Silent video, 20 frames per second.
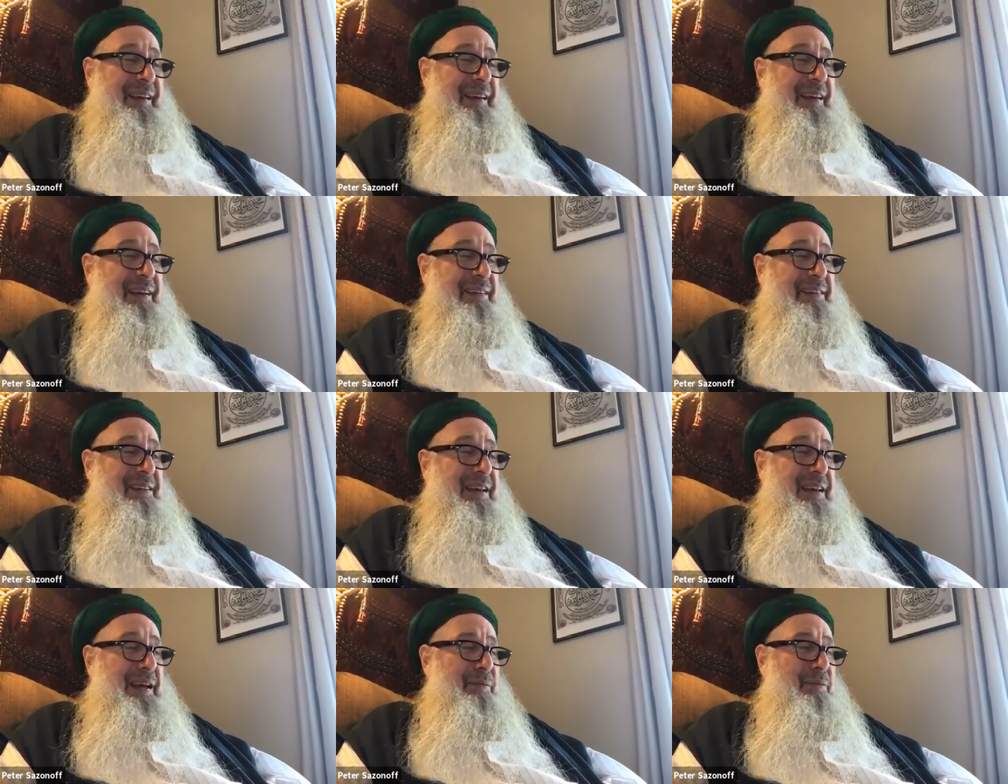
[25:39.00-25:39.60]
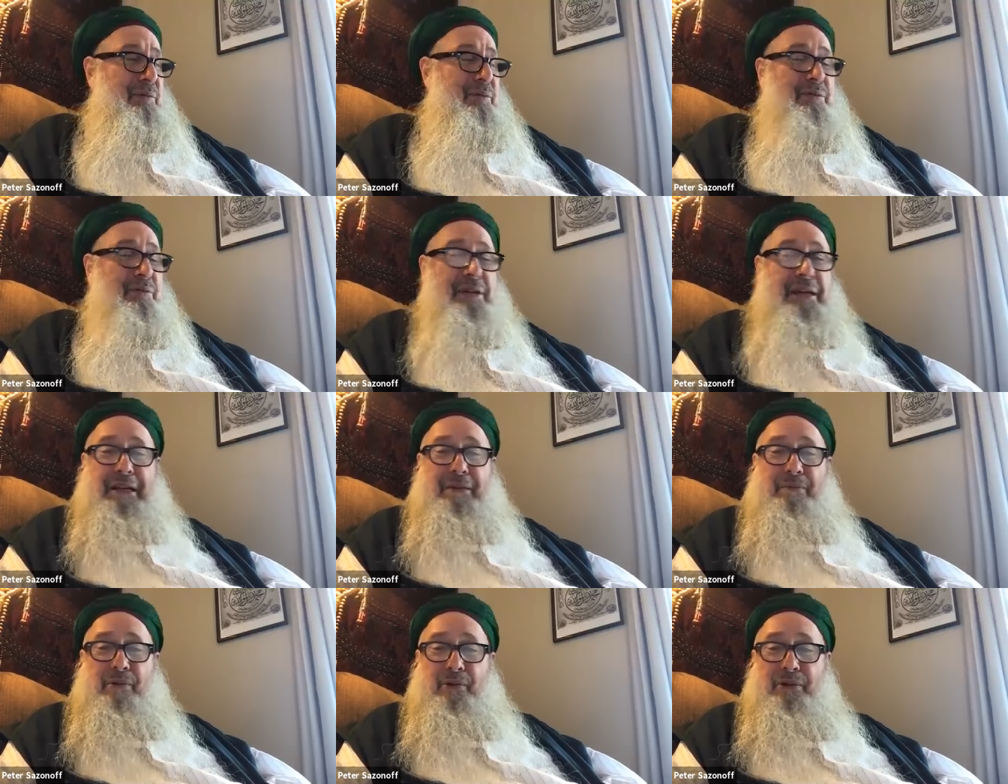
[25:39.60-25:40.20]
As he came to
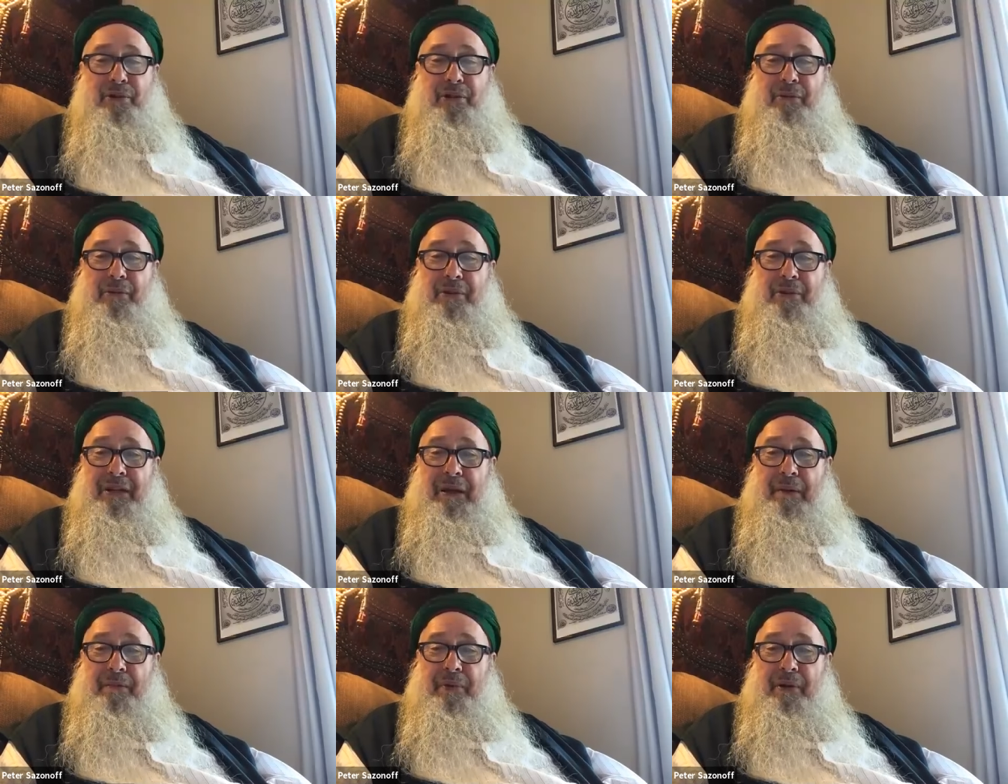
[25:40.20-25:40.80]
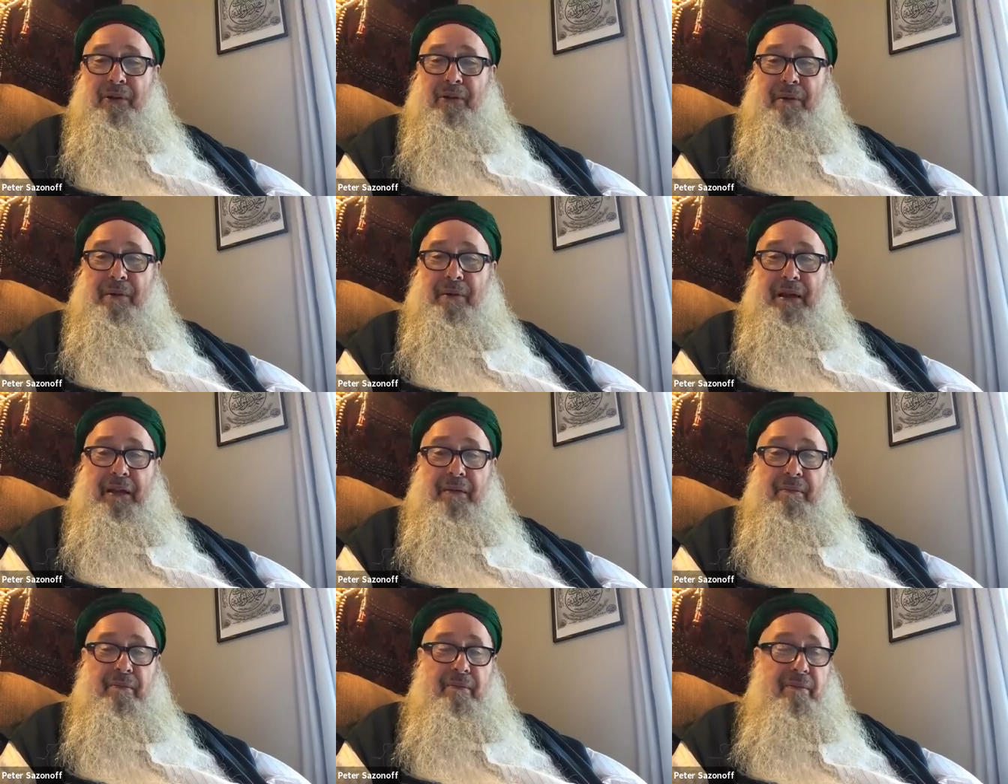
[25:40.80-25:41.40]
Sayyidina Musa with something to
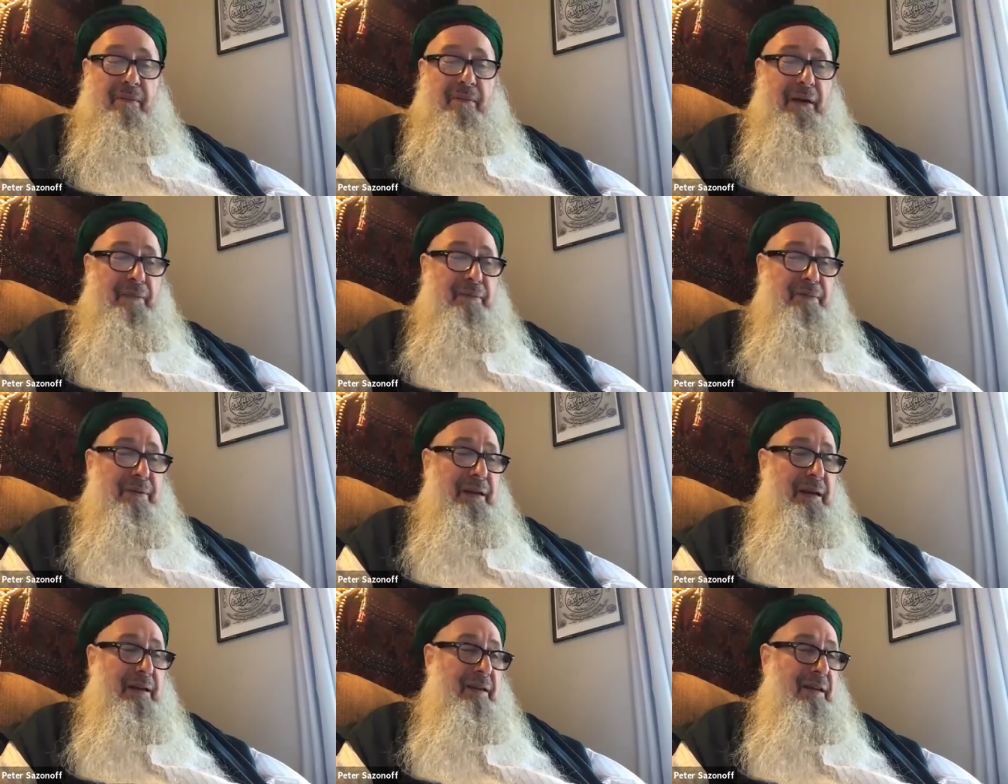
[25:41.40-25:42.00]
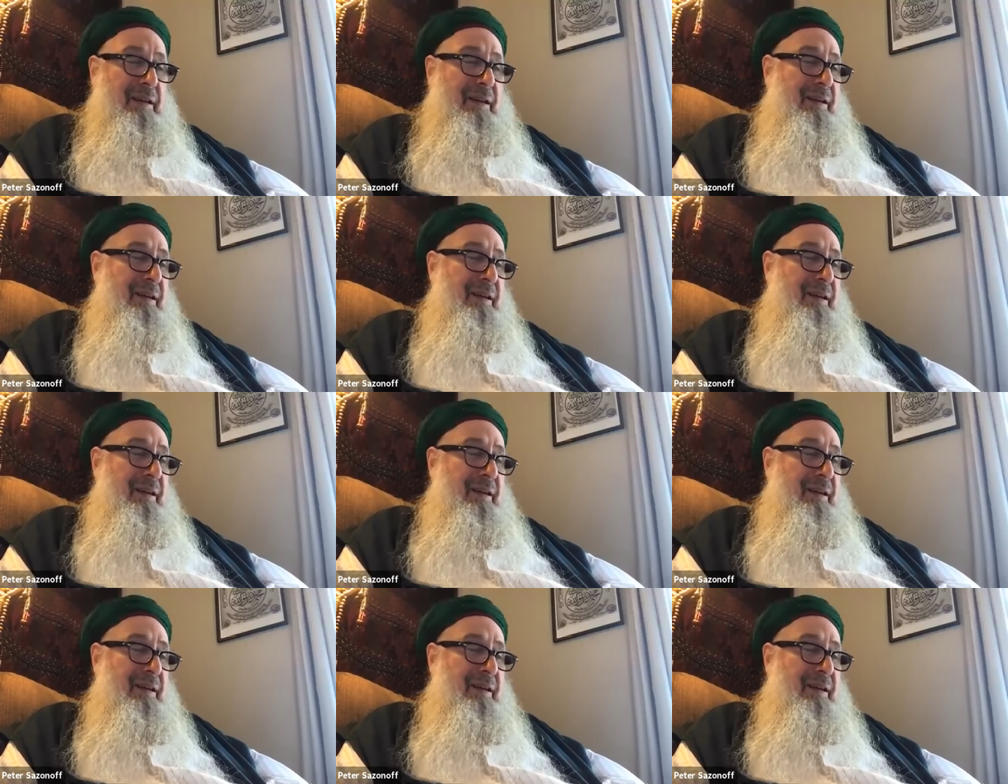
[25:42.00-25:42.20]
make him upset.